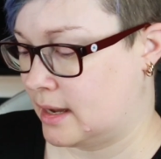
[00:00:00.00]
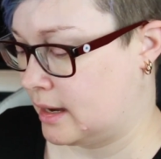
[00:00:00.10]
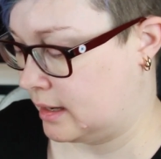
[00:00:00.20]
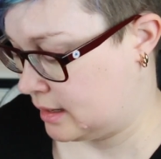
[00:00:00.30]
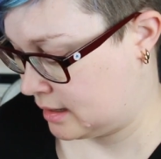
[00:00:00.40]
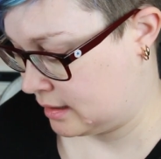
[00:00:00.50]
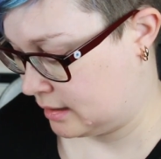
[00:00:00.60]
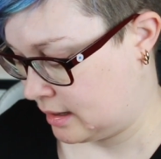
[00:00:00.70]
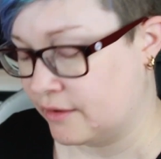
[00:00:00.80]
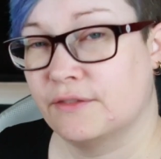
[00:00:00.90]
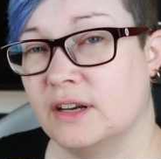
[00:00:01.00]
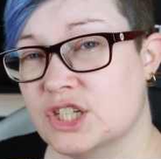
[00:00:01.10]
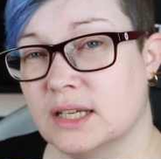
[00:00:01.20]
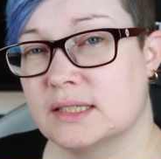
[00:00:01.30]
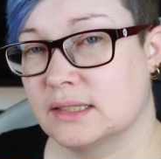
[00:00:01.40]
I have
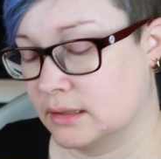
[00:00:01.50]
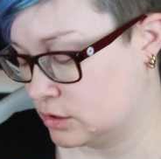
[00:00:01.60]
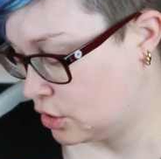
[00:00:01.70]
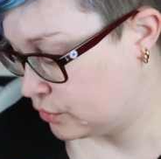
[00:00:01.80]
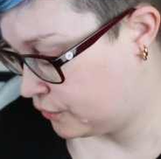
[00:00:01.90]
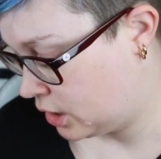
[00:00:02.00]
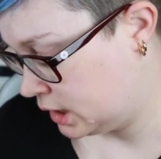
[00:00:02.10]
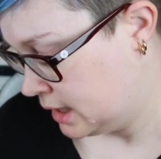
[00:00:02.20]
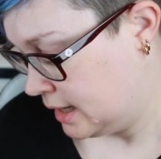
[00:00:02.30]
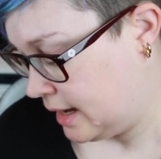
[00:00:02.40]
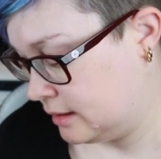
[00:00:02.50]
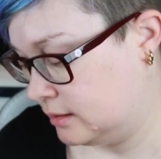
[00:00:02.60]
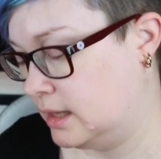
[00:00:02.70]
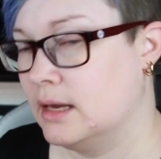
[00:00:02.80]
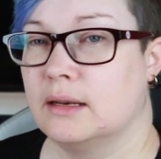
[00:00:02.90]
finished it so far,
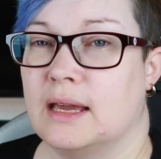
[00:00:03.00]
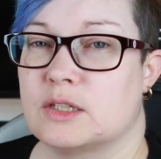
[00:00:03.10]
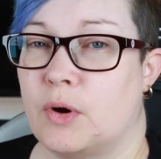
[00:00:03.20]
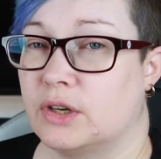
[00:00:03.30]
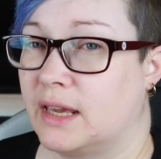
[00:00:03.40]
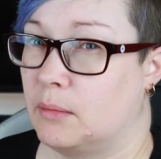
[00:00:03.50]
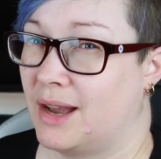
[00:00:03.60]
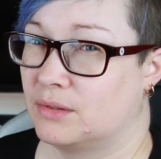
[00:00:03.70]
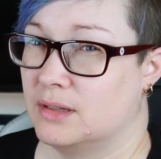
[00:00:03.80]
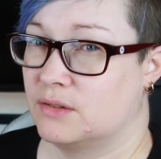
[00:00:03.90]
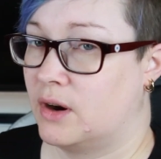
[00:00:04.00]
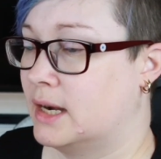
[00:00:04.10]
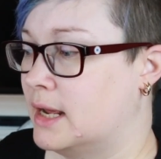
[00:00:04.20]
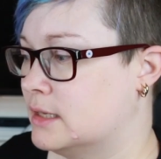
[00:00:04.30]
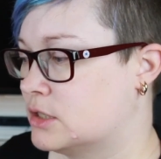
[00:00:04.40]
and the next part came out this
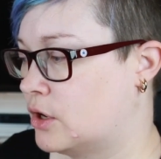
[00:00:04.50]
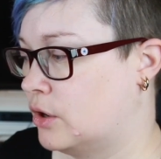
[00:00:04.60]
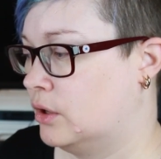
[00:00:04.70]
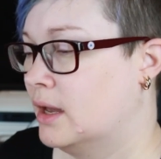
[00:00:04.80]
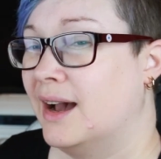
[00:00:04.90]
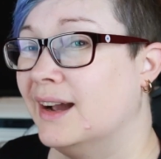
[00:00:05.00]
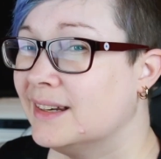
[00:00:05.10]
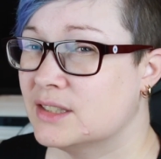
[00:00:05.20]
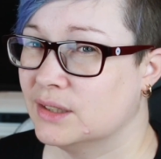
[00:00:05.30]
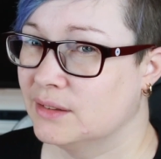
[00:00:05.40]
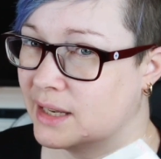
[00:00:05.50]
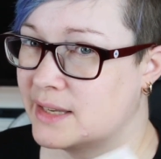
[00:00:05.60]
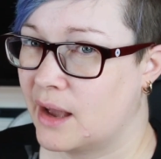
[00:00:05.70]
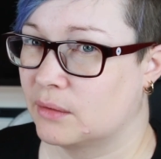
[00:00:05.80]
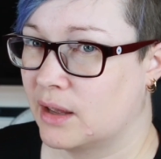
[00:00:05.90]
Friday, so I need to get
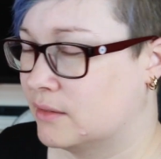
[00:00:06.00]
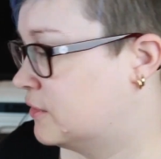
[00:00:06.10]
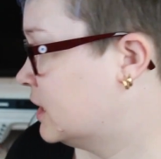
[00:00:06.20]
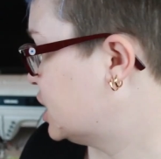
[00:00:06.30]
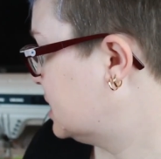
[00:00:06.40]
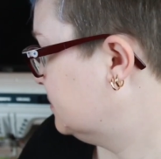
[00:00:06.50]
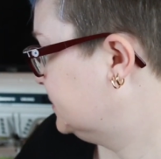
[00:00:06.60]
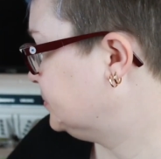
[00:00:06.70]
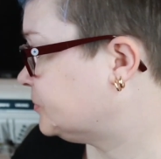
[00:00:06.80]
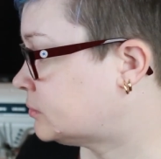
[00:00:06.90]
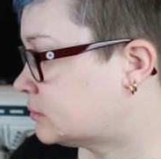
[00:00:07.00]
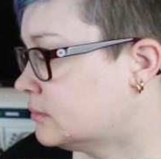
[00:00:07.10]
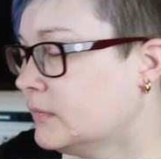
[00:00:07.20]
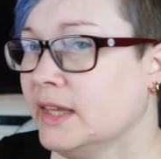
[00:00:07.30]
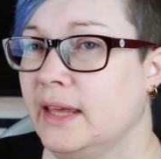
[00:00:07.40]
down and finish it.
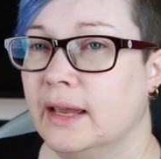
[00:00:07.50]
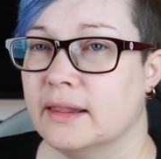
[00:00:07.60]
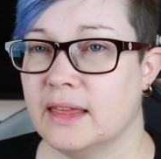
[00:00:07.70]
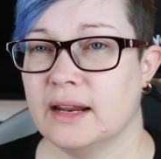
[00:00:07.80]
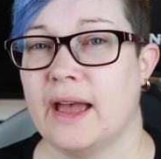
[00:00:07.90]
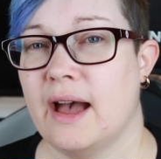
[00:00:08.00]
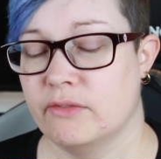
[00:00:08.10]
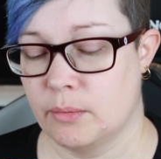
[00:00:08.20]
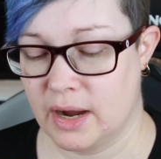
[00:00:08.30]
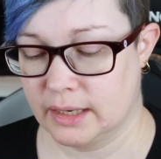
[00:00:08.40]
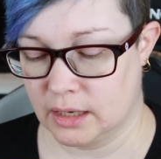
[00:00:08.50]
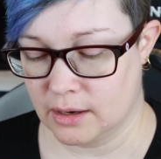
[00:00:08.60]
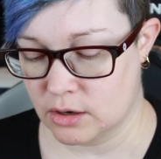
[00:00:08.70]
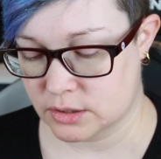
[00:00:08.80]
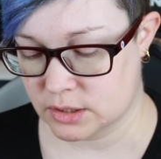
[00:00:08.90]
Then I have my
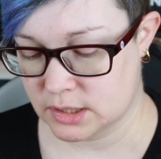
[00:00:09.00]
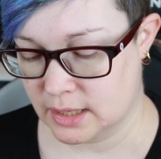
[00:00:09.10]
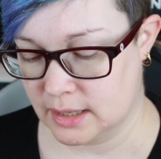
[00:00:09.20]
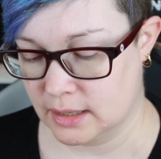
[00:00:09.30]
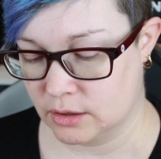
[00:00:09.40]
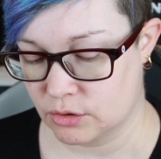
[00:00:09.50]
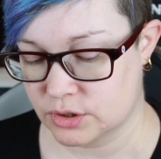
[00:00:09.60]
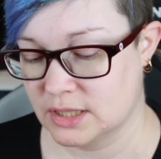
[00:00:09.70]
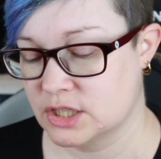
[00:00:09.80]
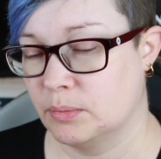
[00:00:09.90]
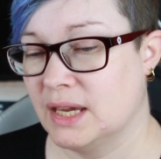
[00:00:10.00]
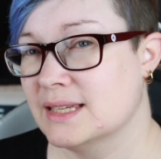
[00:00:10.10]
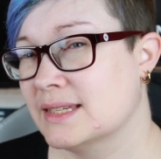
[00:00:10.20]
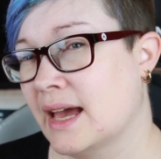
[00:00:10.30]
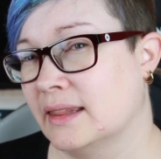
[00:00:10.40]
last cross stitch
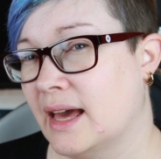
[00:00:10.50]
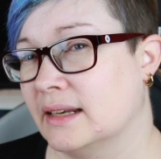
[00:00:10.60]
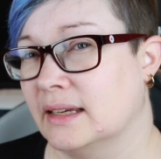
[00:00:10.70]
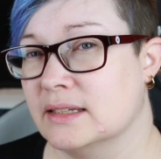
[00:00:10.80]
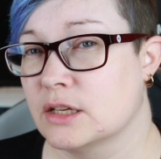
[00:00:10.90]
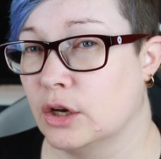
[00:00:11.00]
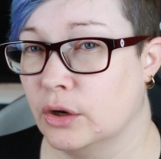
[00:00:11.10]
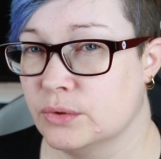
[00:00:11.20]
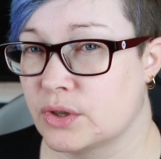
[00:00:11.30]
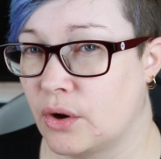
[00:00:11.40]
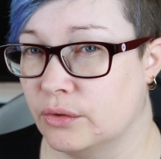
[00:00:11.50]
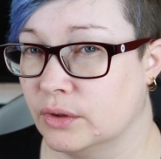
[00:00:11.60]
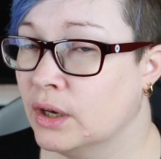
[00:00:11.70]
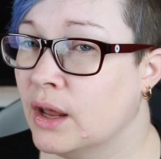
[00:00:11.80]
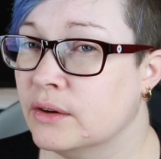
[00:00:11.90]
piece, and that is Loads
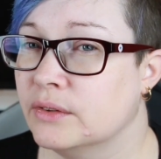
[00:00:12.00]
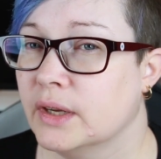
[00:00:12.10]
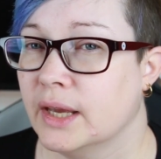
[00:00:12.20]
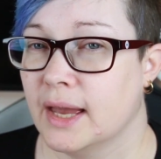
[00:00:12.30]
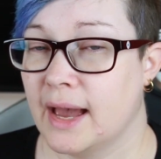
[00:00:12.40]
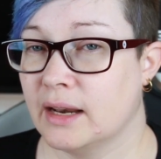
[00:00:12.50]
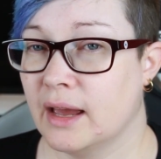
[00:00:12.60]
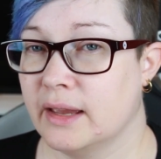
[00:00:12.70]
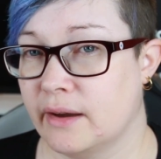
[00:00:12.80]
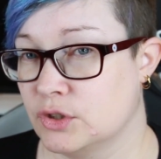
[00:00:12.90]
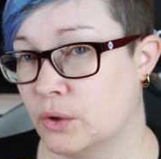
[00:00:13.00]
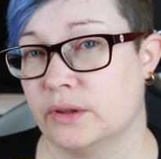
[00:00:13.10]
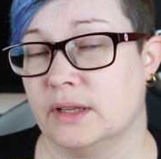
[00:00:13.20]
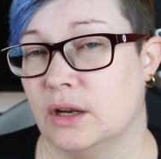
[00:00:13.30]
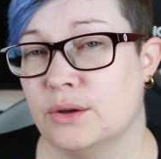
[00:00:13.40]
of Love, and I have
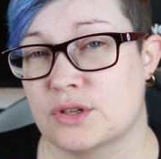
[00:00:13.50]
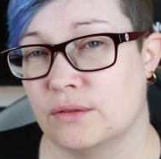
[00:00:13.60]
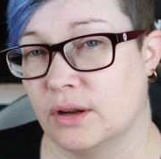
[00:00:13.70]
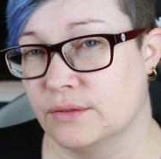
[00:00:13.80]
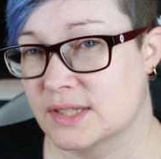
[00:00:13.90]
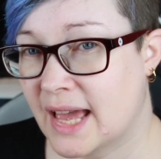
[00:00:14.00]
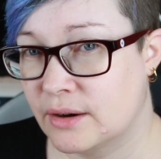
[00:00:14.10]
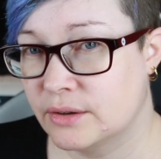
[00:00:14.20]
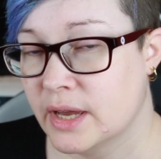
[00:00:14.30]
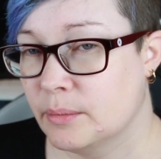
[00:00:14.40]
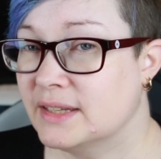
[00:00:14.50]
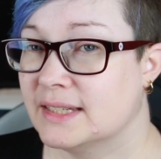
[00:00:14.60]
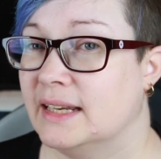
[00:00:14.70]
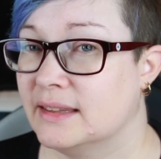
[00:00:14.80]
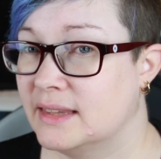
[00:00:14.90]
joined the Loads of Love SAL.
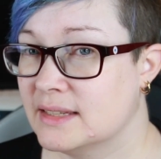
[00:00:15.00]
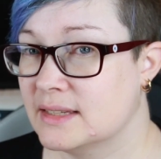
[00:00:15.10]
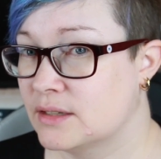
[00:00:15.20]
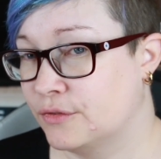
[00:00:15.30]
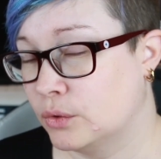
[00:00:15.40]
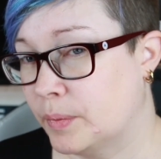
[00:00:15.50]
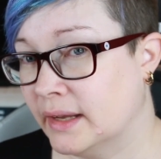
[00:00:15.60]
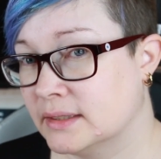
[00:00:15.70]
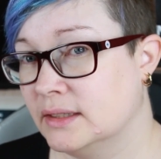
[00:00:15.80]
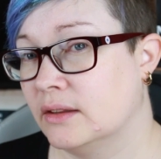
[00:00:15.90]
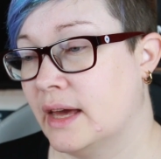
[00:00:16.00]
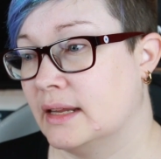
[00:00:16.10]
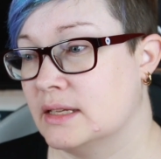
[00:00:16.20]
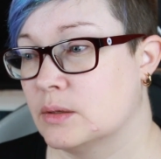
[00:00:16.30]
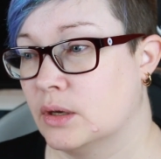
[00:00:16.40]
Basically this is a full pattern
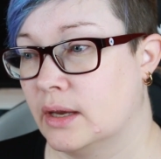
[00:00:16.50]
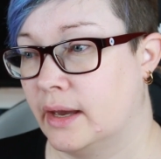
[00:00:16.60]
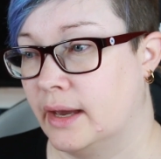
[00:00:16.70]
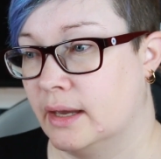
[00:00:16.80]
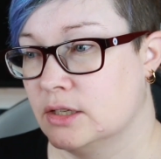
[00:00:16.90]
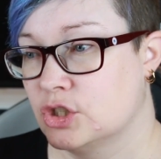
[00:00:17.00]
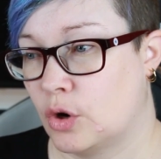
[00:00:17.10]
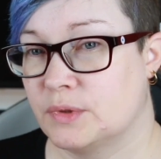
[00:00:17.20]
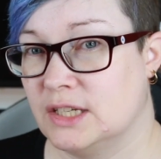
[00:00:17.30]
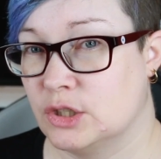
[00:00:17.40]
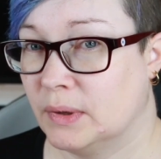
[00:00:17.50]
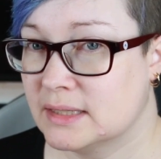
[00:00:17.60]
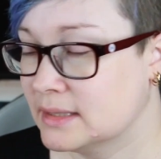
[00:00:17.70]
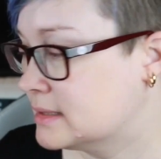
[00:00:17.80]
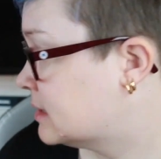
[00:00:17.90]
that is chopped into
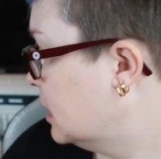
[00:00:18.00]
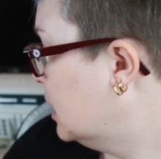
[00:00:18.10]
pieces.